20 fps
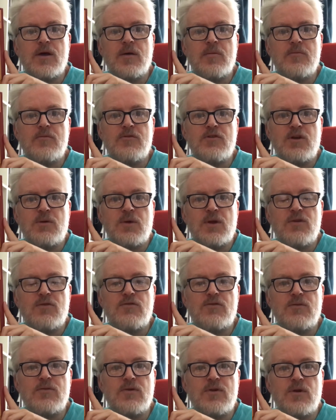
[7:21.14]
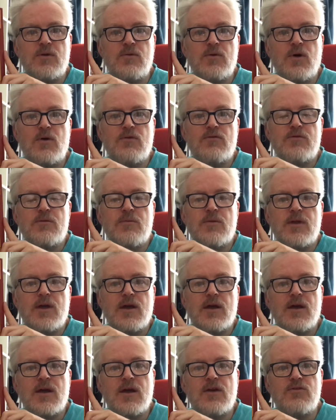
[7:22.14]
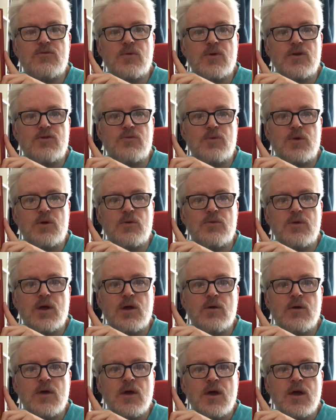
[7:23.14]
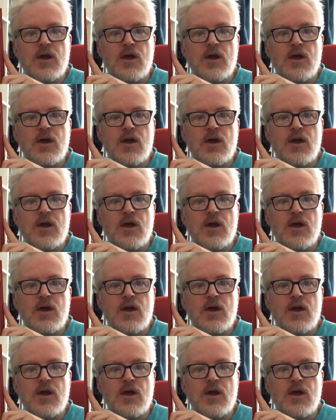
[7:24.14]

she went on from there, as we all know.